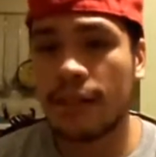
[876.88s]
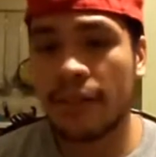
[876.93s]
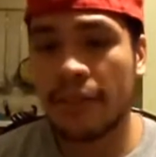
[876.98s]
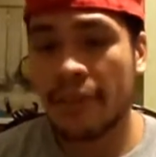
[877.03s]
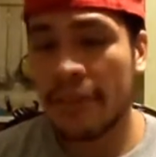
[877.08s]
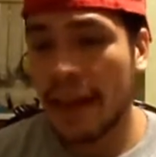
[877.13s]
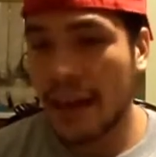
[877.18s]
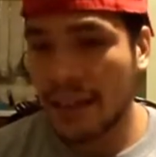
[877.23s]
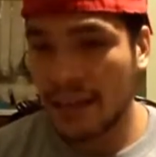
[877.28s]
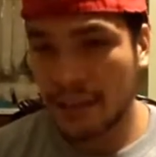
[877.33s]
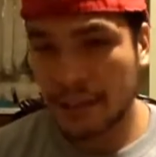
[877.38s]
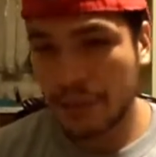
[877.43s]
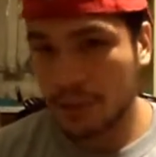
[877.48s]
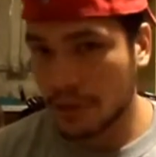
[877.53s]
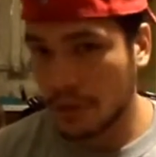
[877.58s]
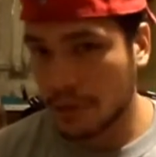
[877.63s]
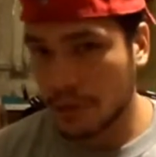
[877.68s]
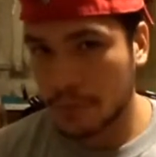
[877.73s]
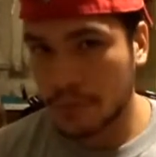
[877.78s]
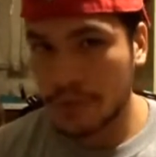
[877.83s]
That's what
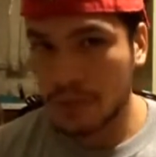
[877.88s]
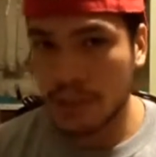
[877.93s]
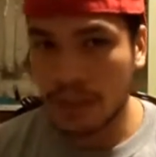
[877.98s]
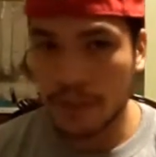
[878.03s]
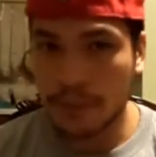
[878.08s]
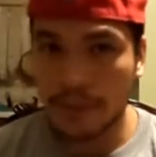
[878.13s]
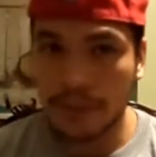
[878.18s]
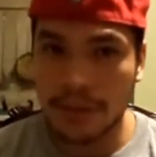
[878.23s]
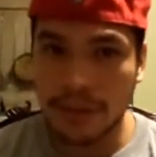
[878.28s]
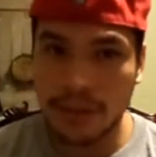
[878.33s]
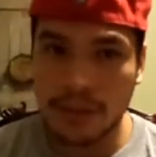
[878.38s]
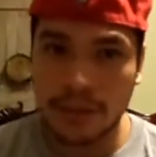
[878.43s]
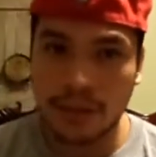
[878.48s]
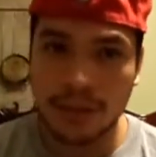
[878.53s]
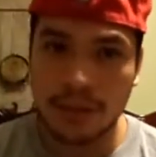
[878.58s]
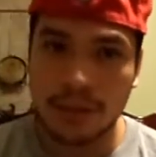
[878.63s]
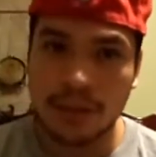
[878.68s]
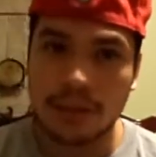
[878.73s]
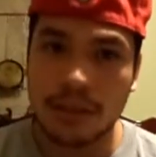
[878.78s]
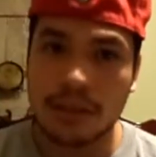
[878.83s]
surplus labor is.
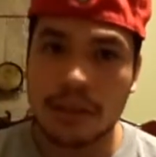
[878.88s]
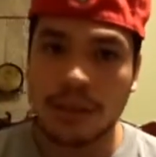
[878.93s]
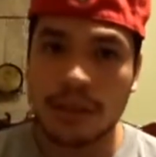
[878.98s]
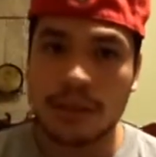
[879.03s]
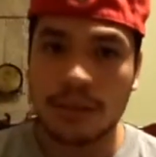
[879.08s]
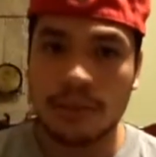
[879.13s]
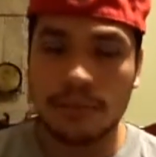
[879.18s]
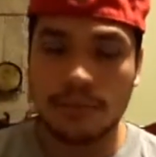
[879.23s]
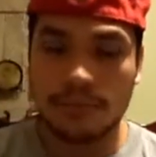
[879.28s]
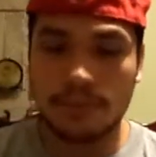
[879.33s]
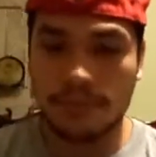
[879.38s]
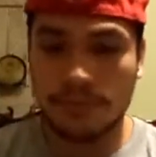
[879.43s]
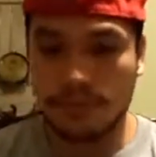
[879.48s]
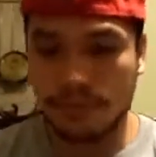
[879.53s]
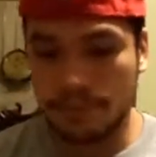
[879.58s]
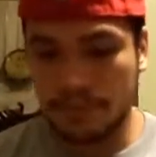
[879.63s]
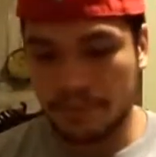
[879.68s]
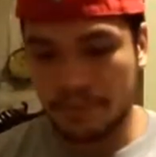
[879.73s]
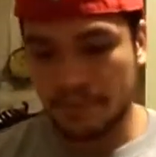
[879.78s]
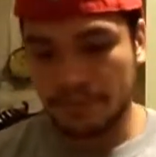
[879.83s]

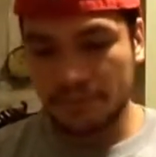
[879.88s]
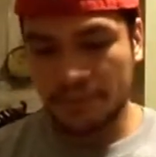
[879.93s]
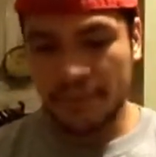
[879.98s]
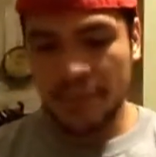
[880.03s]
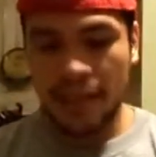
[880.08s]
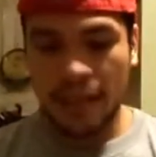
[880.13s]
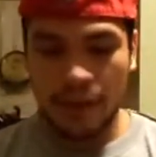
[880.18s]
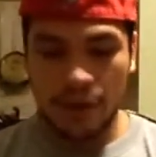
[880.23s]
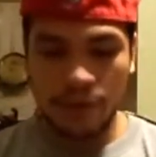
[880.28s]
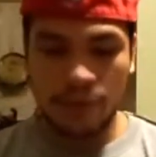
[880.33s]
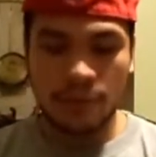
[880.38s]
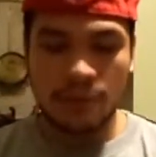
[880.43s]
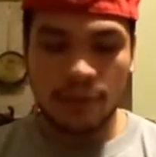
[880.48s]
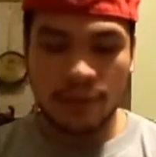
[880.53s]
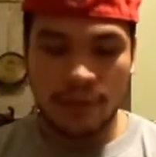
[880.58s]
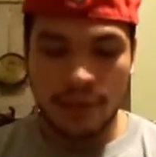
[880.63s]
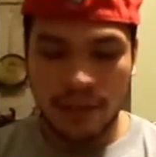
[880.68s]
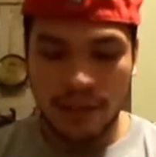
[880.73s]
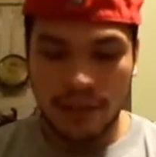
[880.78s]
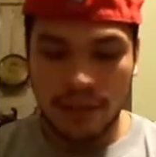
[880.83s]
Now,
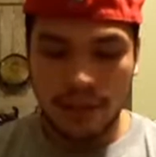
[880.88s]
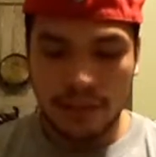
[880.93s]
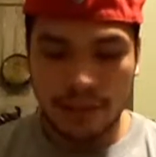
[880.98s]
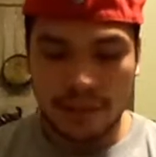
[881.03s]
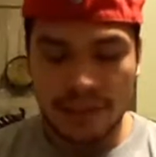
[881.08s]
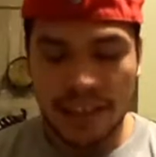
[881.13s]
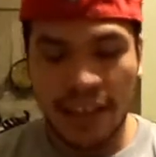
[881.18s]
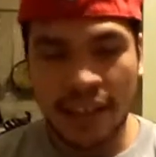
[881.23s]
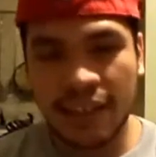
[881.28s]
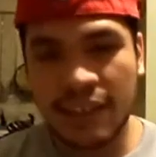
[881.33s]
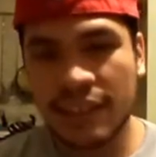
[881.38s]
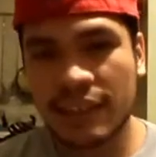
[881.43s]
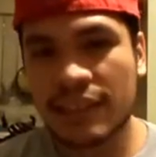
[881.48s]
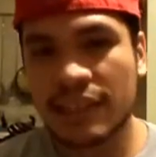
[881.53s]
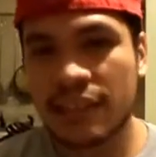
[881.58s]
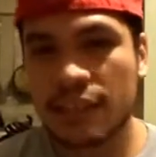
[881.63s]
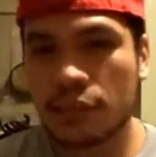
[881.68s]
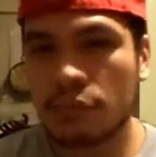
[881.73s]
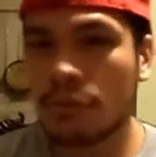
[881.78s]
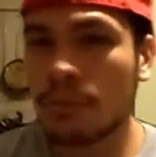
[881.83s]
that can
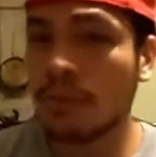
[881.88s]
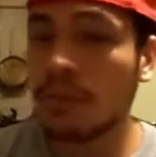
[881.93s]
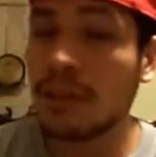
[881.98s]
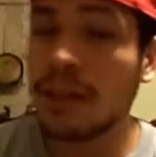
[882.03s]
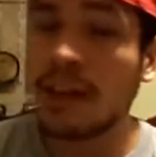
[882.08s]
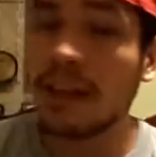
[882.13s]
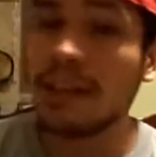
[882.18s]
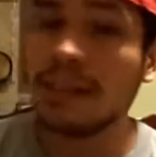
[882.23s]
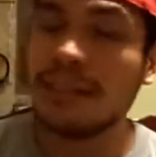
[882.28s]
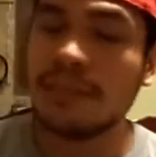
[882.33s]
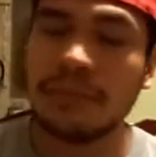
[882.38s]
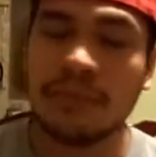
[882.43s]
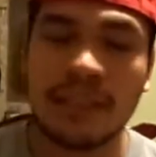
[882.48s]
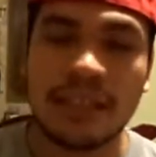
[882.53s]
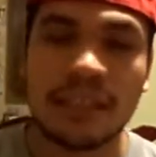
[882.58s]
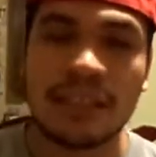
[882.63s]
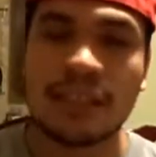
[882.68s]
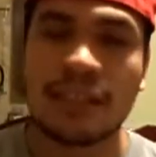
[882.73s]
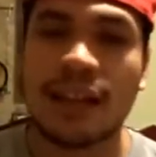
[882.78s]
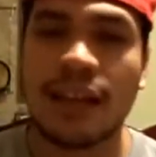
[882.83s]
still apply to
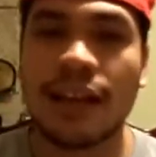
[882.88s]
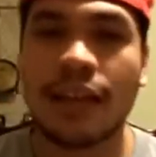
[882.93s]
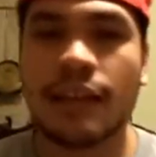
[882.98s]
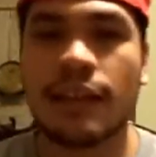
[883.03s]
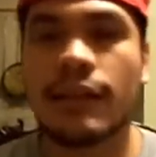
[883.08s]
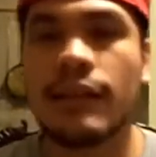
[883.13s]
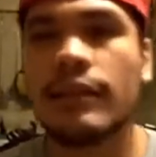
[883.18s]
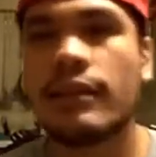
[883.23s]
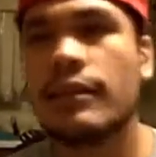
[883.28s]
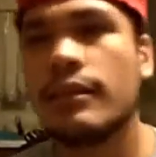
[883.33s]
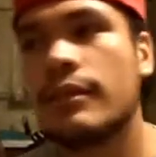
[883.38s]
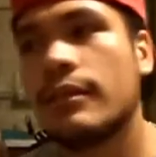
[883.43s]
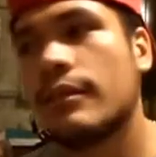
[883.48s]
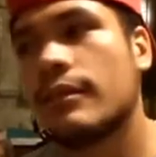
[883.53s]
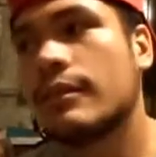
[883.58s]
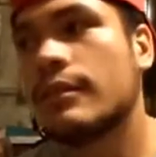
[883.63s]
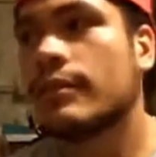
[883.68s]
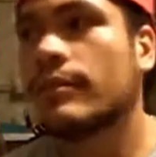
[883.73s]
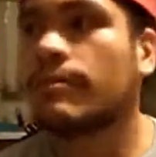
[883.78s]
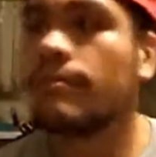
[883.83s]
places like
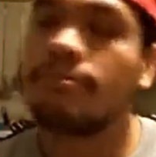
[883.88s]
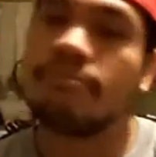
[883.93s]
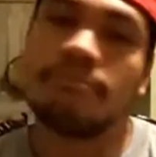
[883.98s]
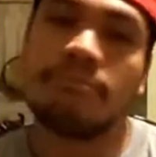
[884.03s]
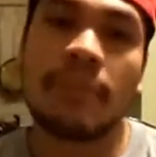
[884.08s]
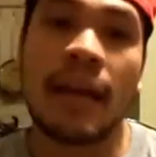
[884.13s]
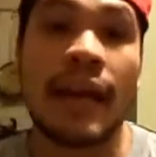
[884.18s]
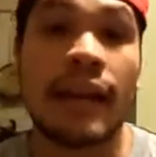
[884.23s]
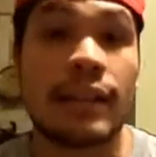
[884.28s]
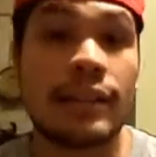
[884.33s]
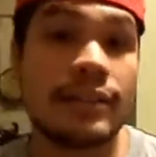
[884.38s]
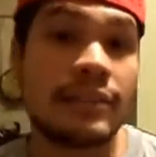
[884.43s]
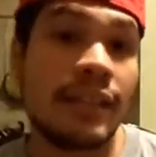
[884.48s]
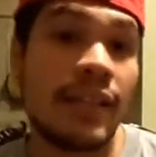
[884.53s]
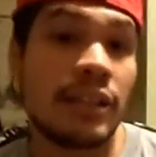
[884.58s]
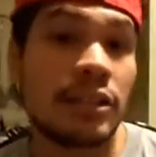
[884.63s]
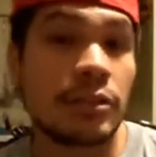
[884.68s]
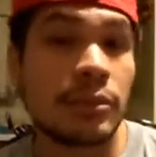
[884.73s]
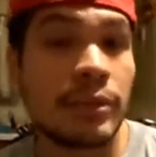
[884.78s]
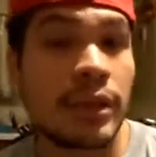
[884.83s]

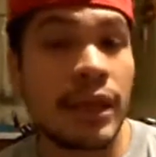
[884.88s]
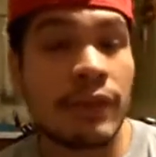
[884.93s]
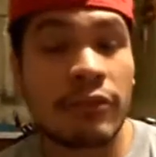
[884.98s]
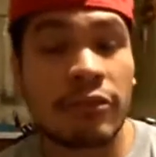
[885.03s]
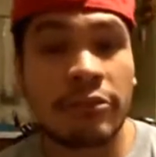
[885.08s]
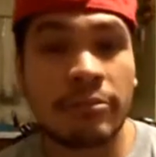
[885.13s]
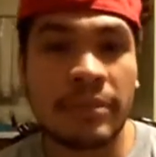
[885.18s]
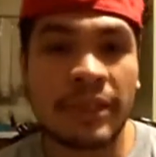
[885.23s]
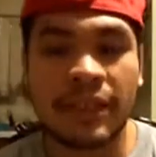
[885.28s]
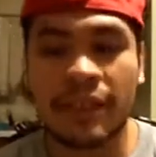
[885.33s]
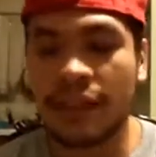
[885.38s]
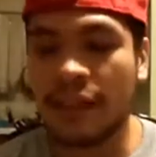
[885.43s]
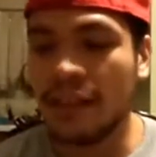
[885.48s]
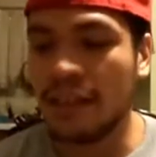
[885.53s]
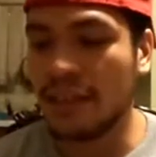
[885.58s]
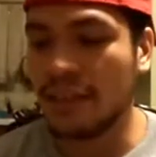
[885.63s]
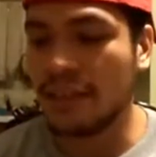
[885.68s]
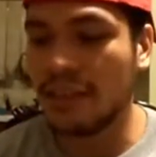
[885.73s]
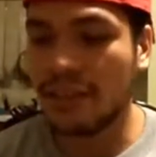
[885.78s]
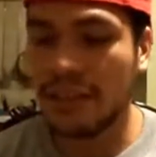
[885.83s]
Bangladesh or whatever,
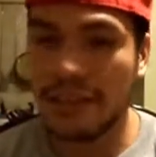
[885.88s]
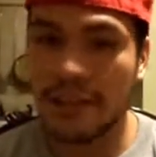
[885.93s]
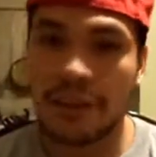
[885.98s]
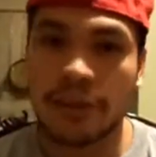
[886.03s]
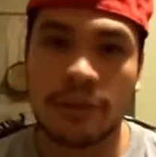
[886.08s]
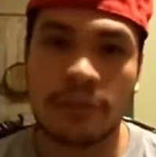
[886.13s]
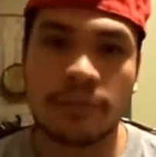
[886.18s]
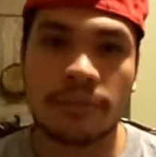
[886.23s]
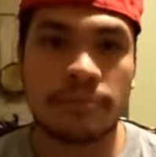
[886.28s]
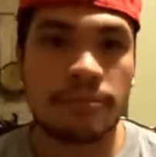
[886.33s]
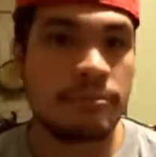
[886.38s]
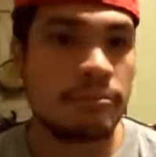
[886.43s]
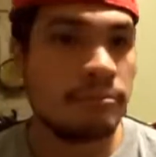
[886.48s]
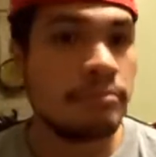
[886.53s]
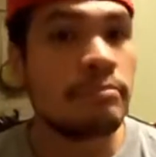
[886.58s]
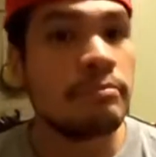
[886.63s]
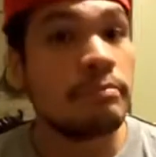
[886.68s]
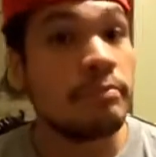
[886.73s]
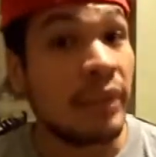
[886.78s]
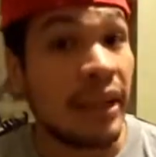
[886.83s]
because they're
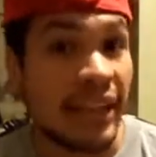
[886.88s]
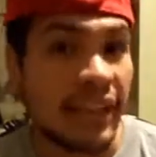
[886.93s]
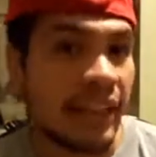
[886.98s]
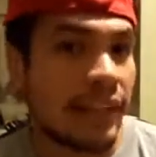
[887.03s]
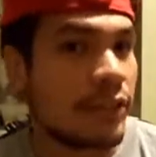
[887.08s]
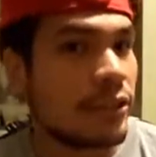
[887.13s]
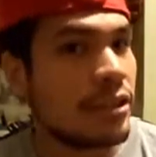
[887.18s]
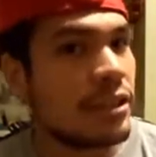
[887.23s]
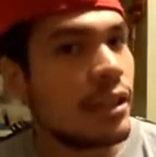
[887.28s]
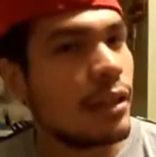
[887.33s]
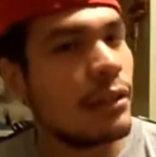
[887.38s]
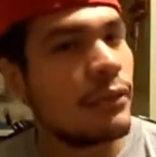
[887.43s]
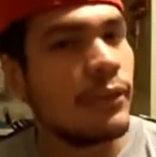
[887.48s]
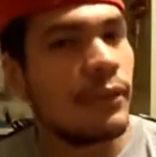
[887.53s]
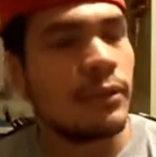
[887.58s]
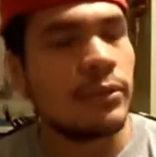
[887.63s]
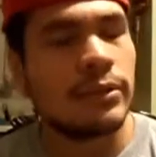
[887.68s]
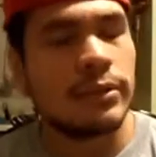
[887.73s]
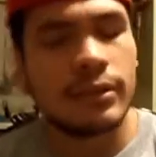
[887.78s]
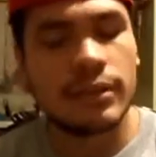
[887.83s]
making our cell
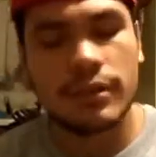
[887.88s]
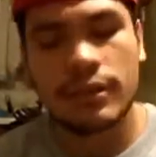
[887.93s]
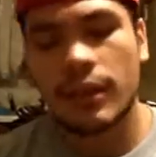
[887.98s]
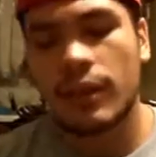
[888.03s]
phones.